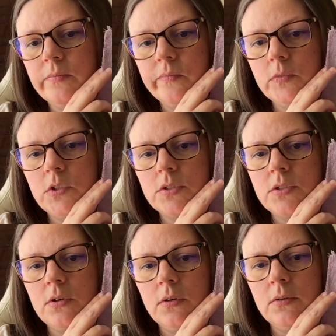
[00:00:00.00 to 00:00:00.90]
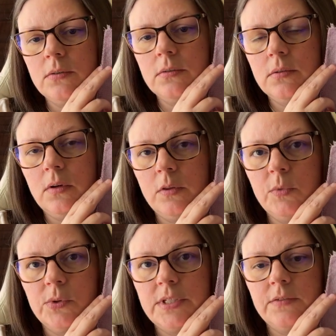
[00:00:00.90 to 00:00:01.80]
just so all the
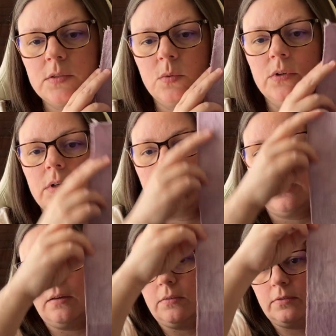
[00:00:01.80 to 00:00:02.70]
motifs would have